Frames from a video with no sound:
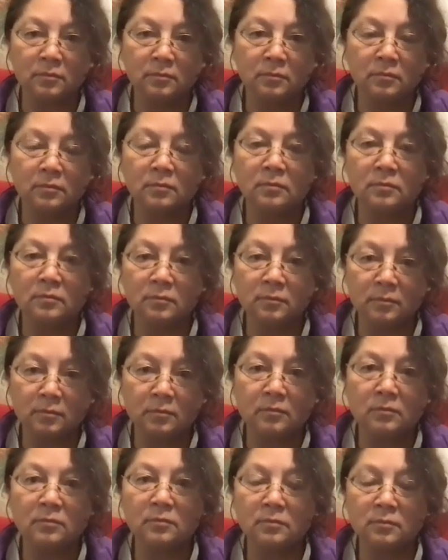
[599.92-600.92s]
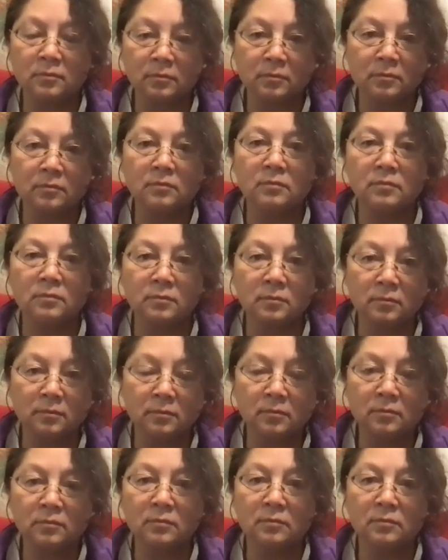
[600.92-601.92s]

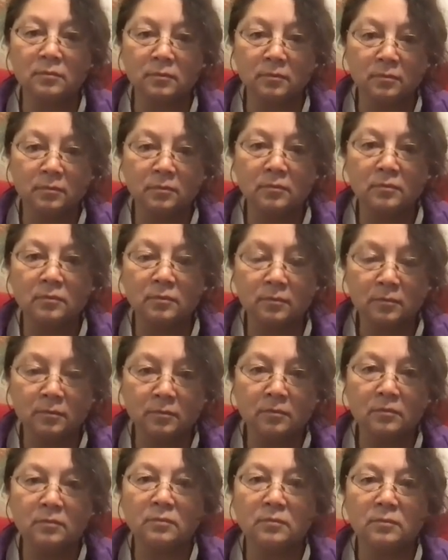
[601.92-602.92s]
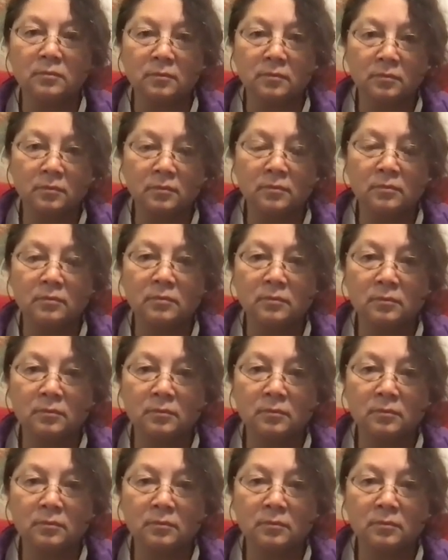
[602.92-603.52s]
[no speech]